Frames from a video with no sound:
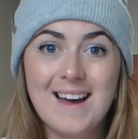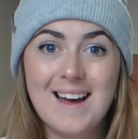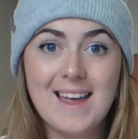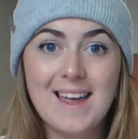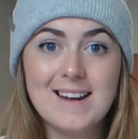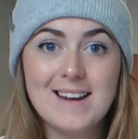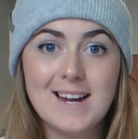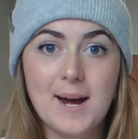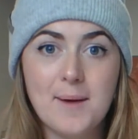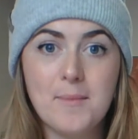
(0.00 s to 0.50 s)

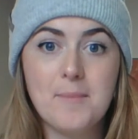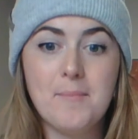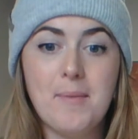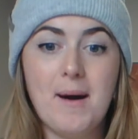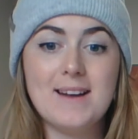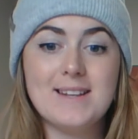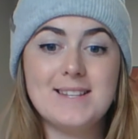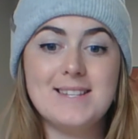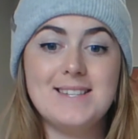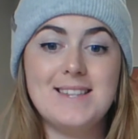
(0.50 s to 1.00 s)
again, coming
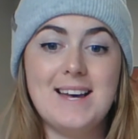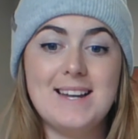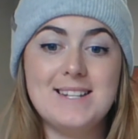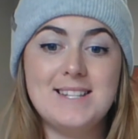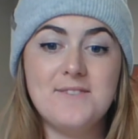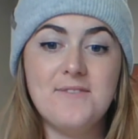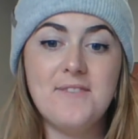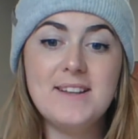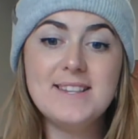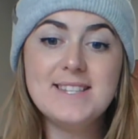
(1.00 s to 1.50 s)
back to
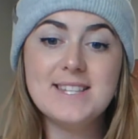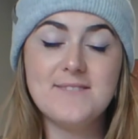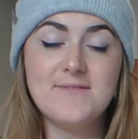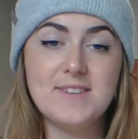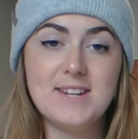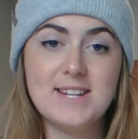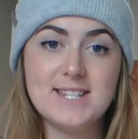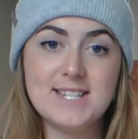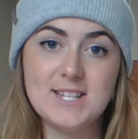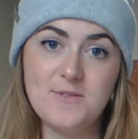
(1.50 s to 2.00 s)
that
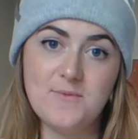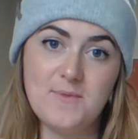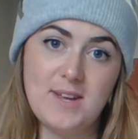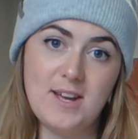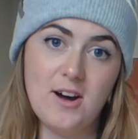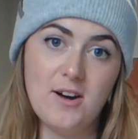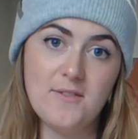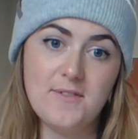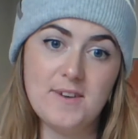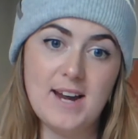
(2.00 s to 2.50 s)
defensiveness that
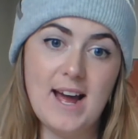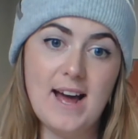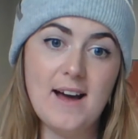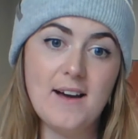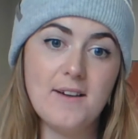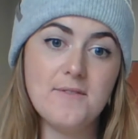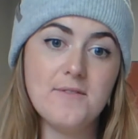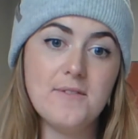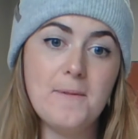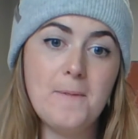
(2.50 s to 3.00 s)
we often
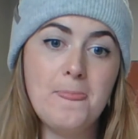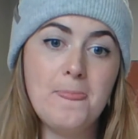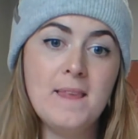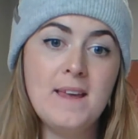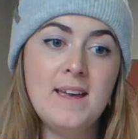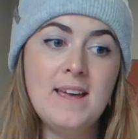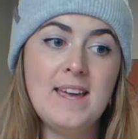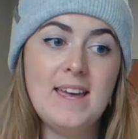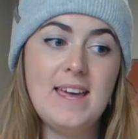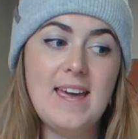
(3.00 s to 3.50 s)
have,
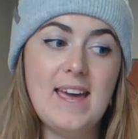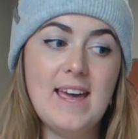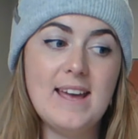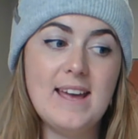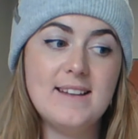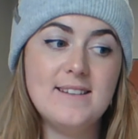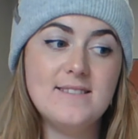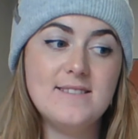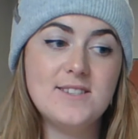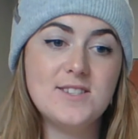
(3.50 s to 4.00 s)

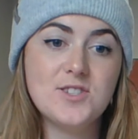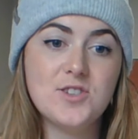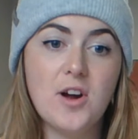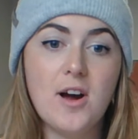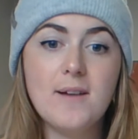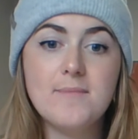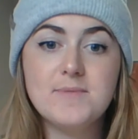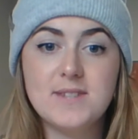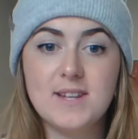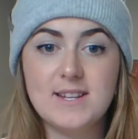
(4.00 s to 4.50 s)
it
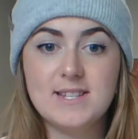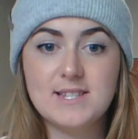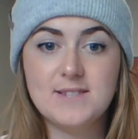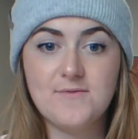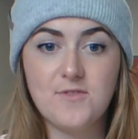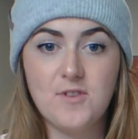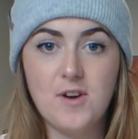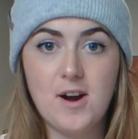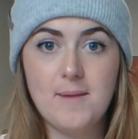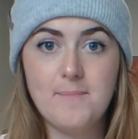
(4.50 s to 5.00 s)
stops us
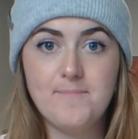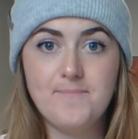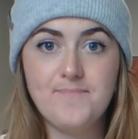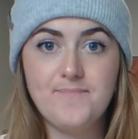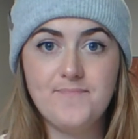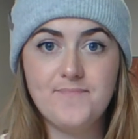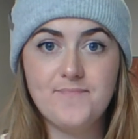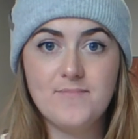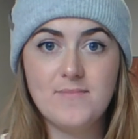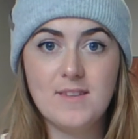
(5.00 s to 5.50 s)
from
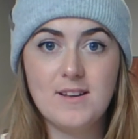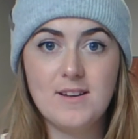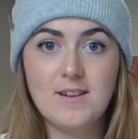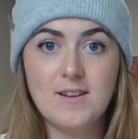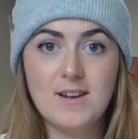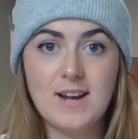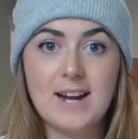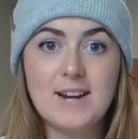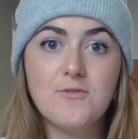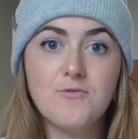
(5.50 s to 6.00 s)

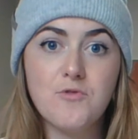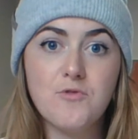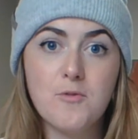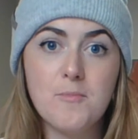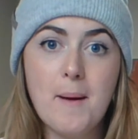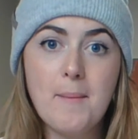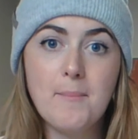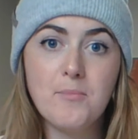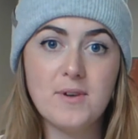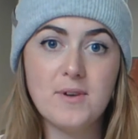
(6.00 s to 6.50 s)
kind of
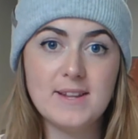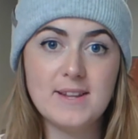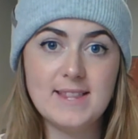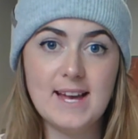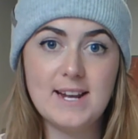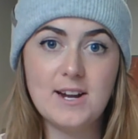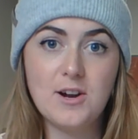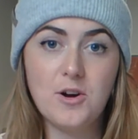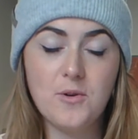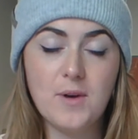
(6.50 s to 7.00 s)
remembering
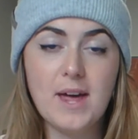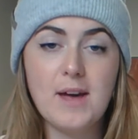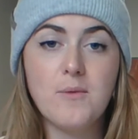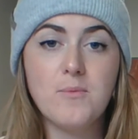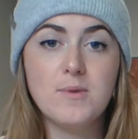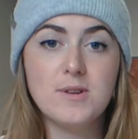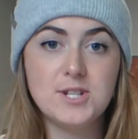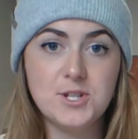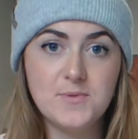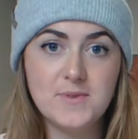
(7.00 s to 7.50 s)
that, okay,
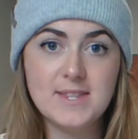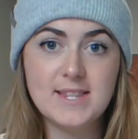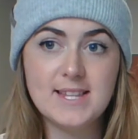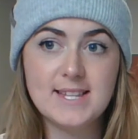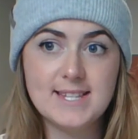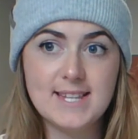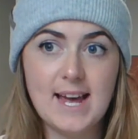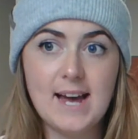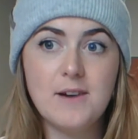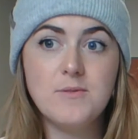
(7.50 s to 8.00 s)
we're doing
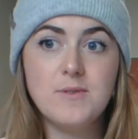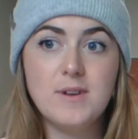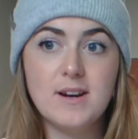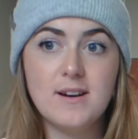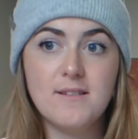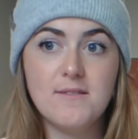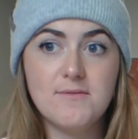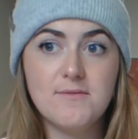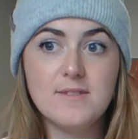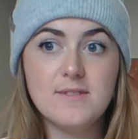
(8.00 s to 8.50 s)
this out
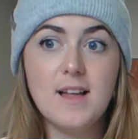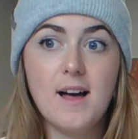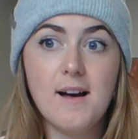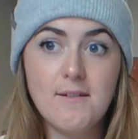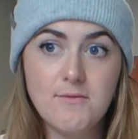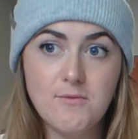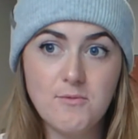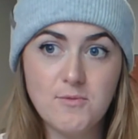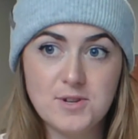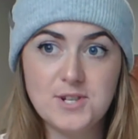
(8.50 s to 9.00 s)
of
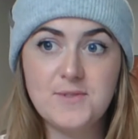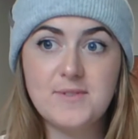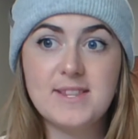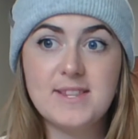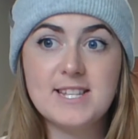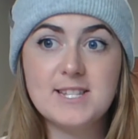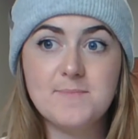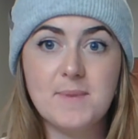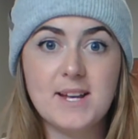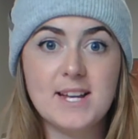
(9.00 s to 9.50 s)
love. We're doing
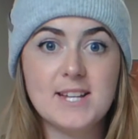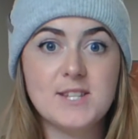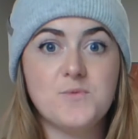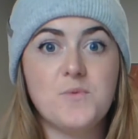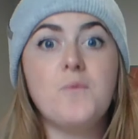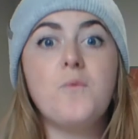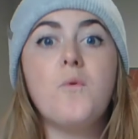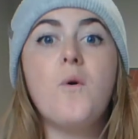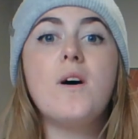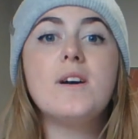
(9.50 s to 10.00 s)
this because
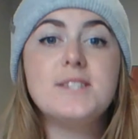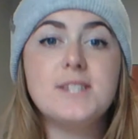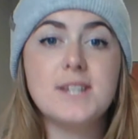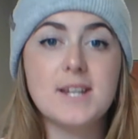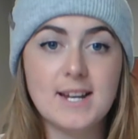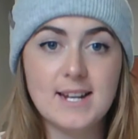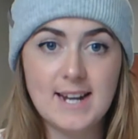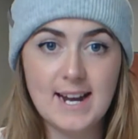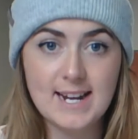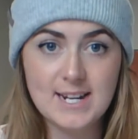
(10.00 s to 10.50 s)
we want
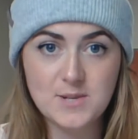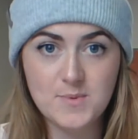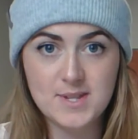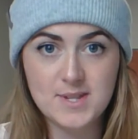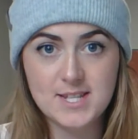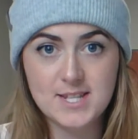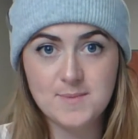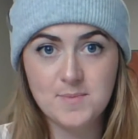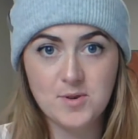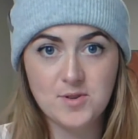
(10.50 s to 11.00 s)
to connect
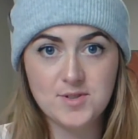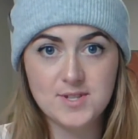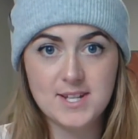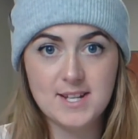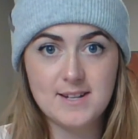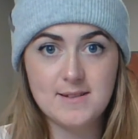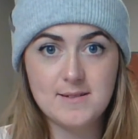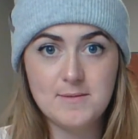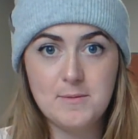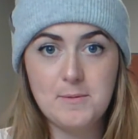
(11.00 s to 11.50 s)
with this
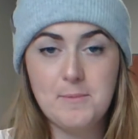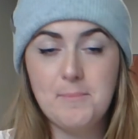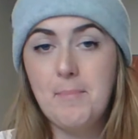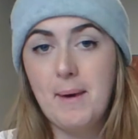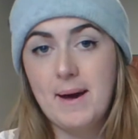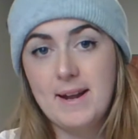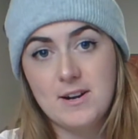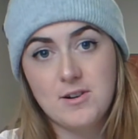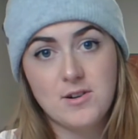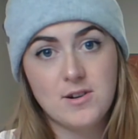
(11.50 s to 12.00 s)
person
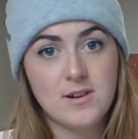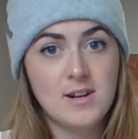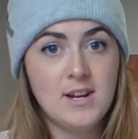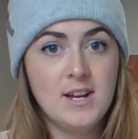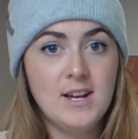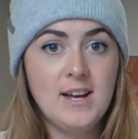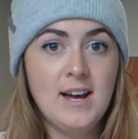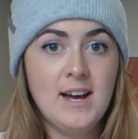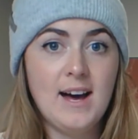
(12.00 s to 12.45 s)
better,